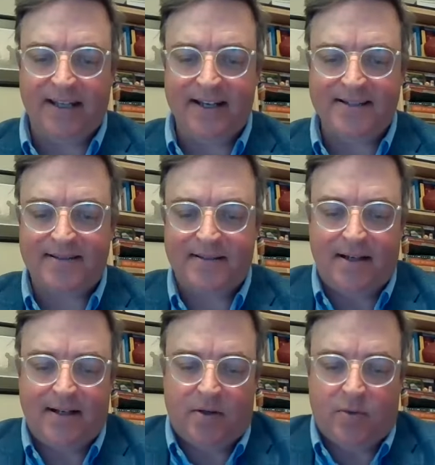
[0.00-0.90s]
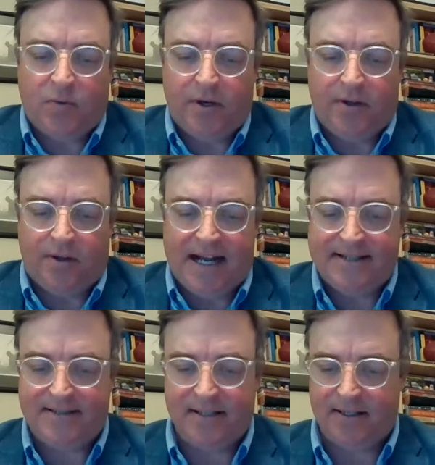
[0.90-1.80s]
guess one of the
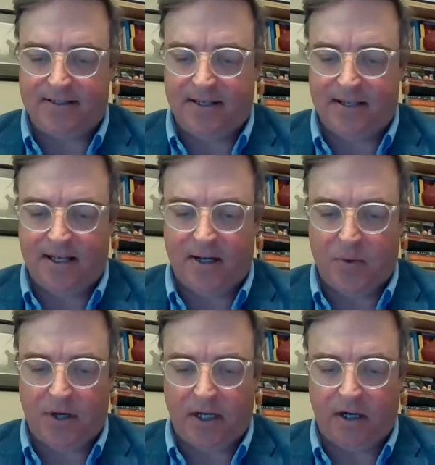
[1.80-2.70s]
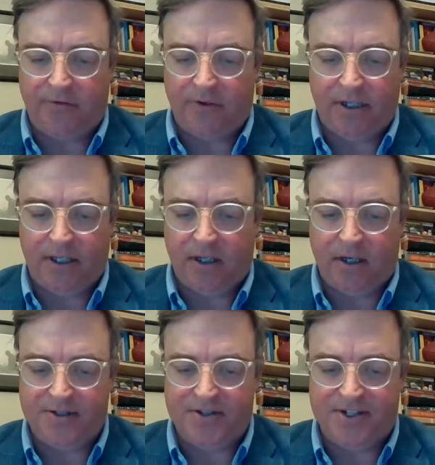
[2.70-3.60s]
last things I think I want to cover here
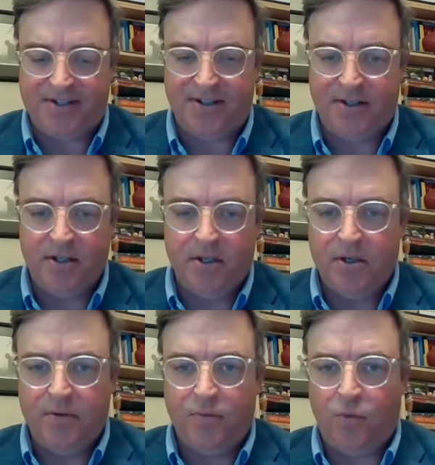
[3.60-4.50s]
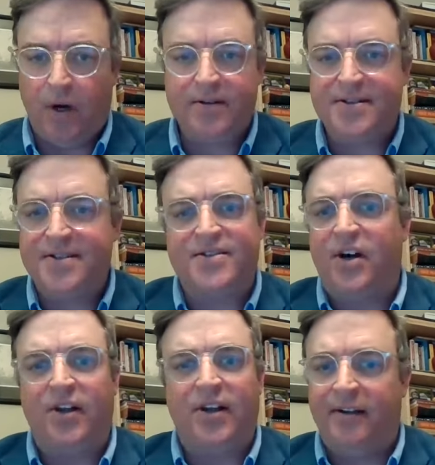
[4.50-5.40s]
is just, where does this
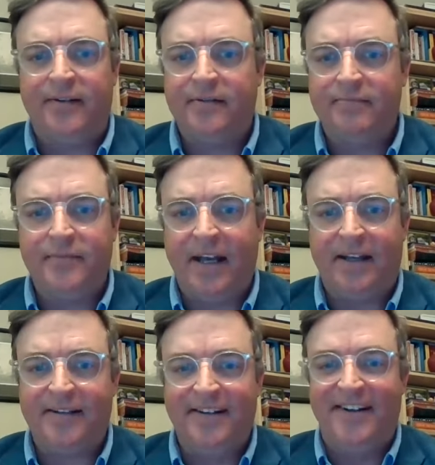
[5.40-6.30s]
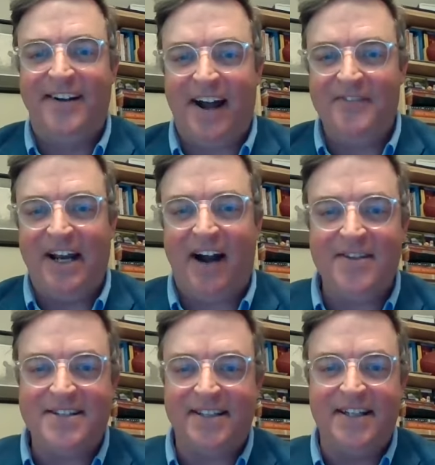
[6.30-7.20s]
all end? Like, I mean,
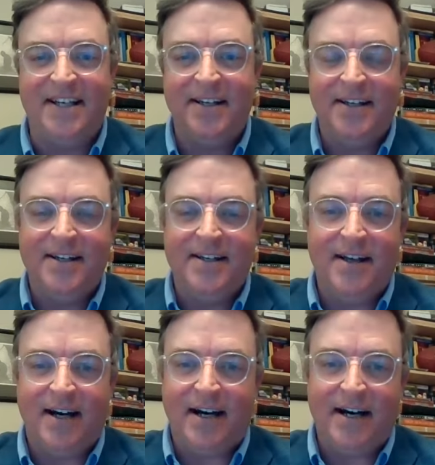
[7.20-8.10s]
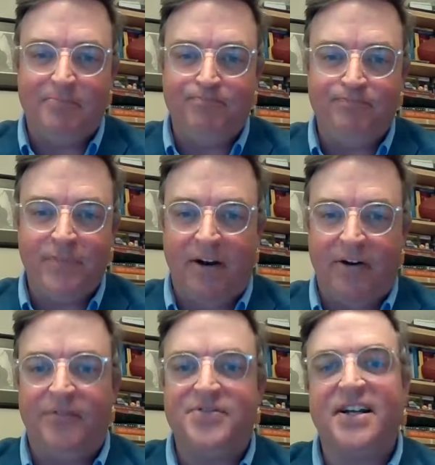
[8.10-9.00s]
obviously, you know,
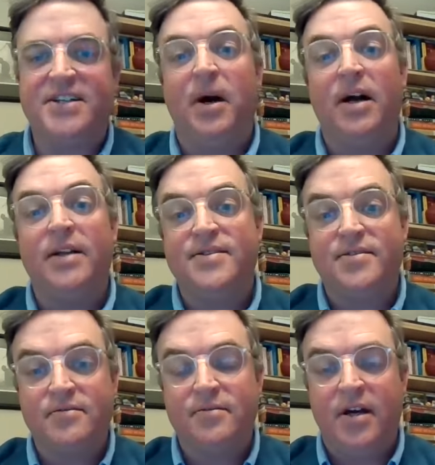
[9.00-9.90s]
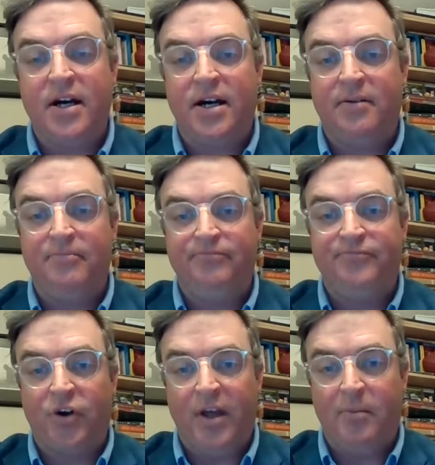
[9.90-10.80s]
you have 6 months
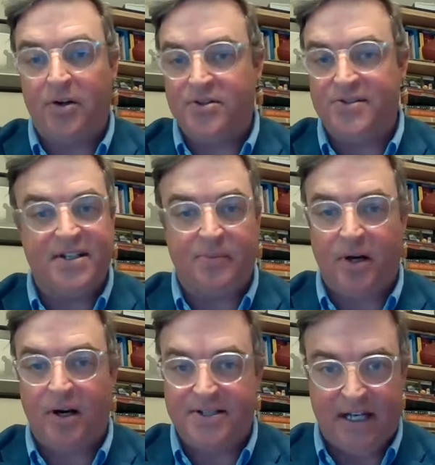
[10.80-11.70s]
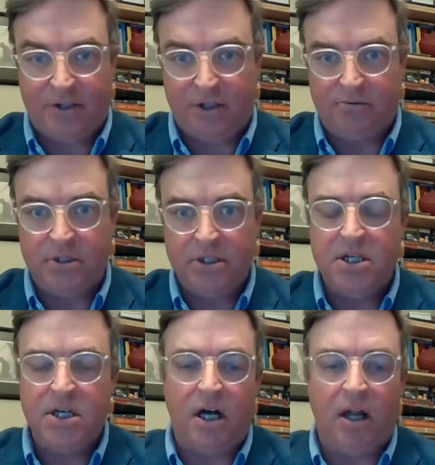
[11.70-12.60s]
for the emergency temporary standard.
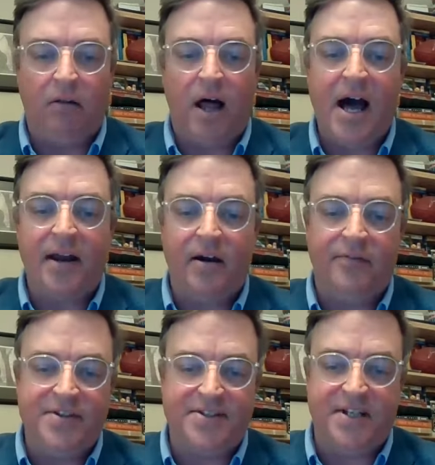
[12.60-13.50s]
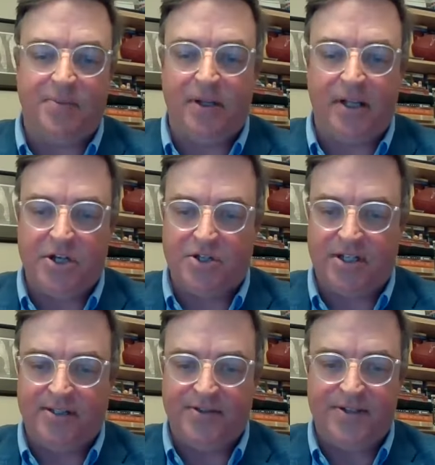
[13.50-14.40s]
A lot of the
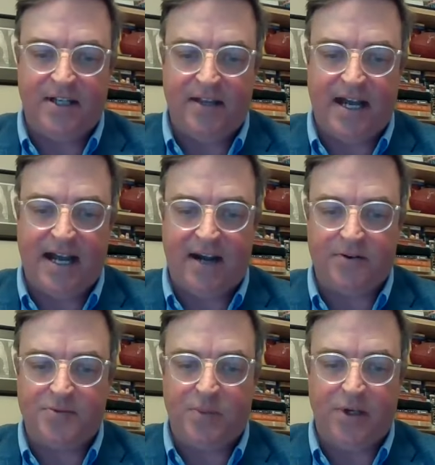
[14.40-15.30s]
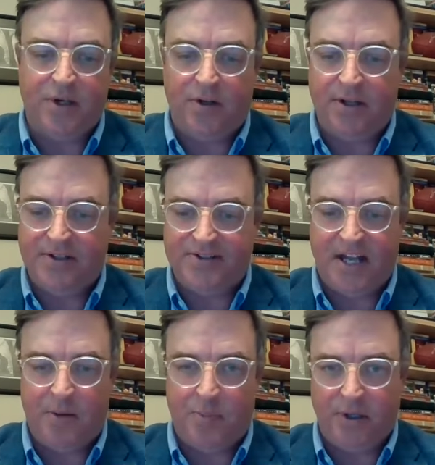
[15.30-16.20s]
stipulations in the House bill and the
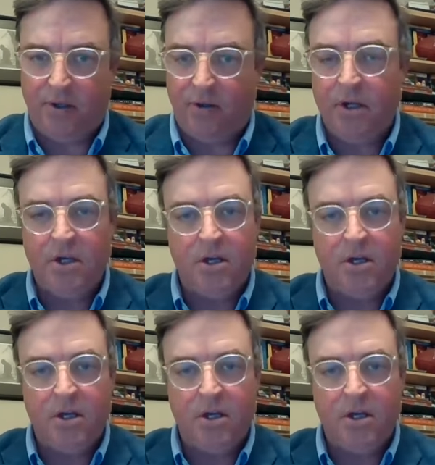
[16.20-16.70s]
Senate bill,